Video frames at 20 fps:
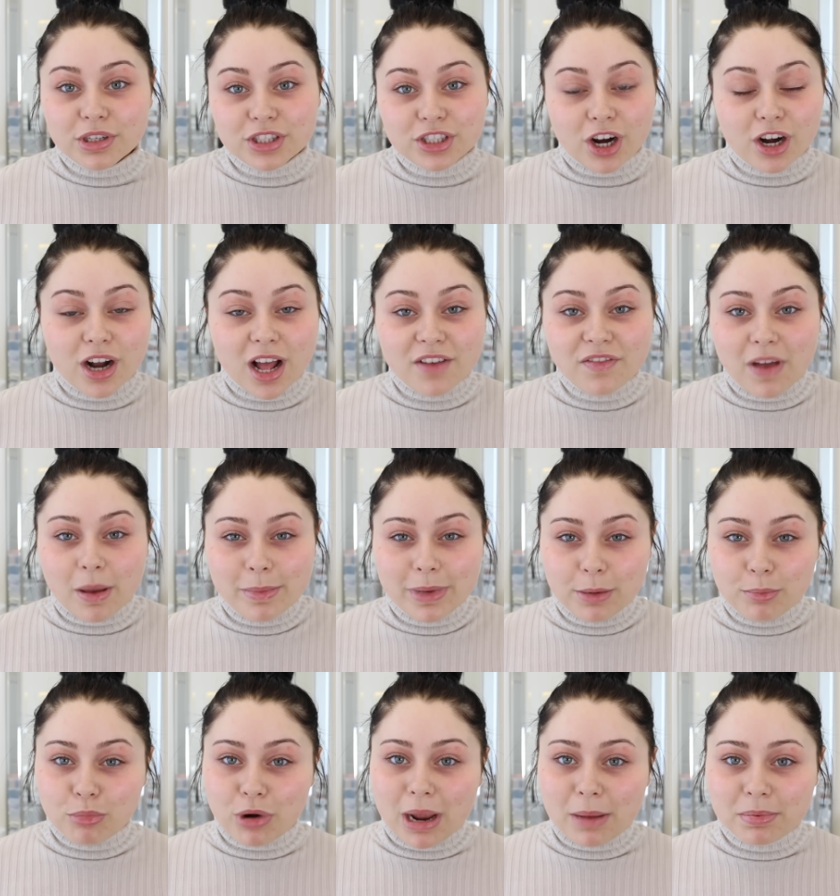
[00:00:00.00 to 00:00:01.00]
to start off, I'm
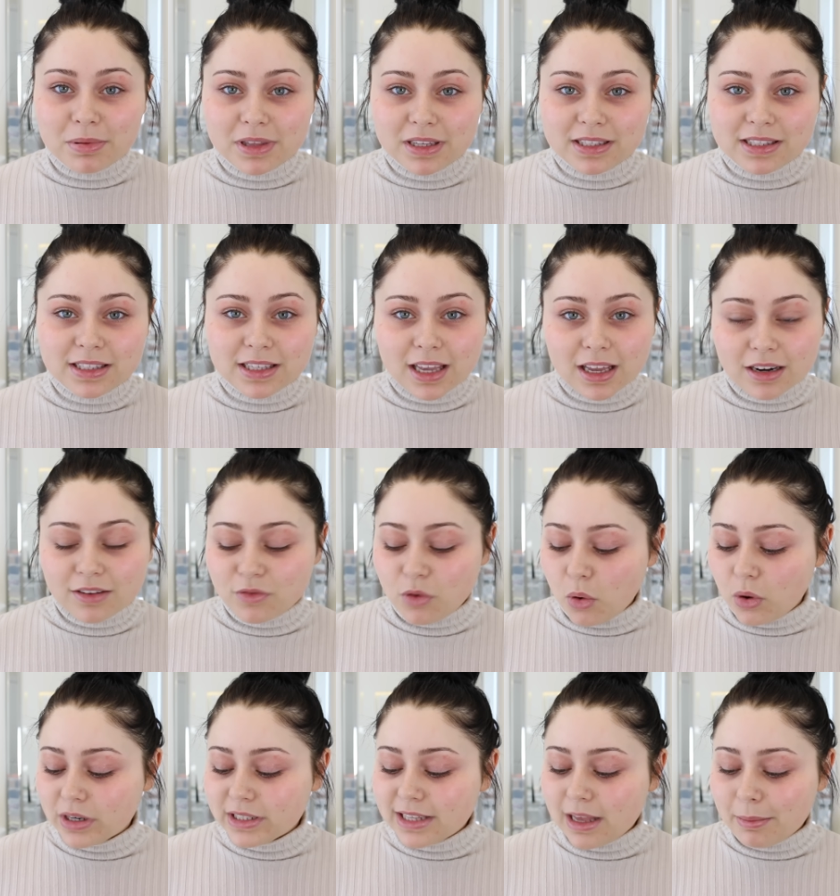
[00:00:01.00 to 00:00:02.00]
gonna prep the skin, of
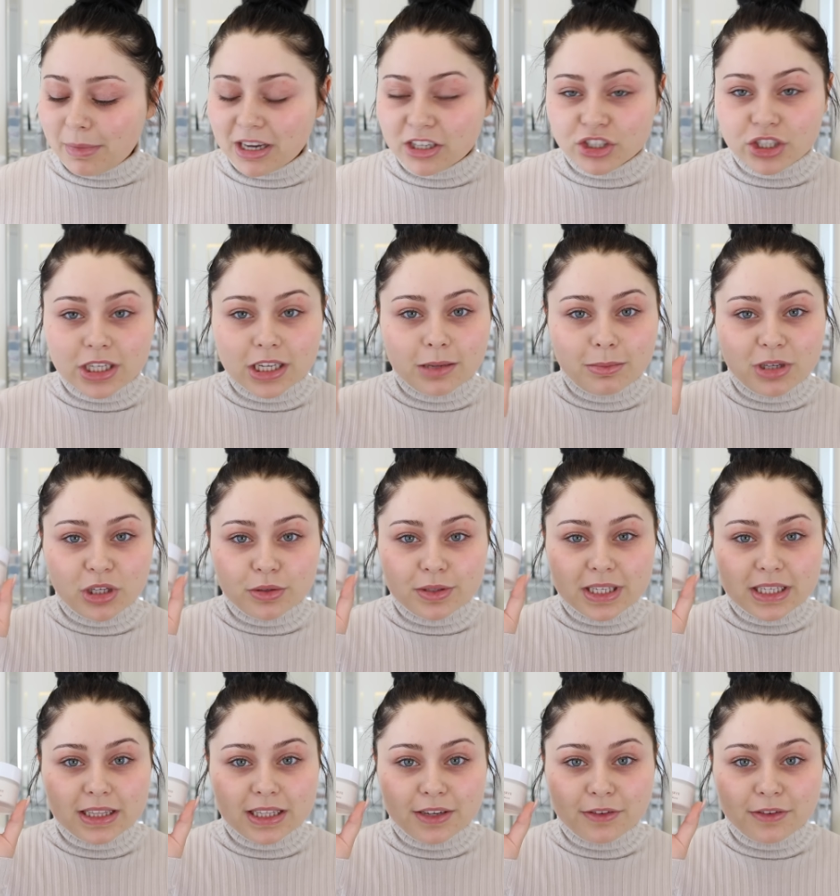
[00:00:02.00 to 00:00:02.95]
course. I'm actually gonna be using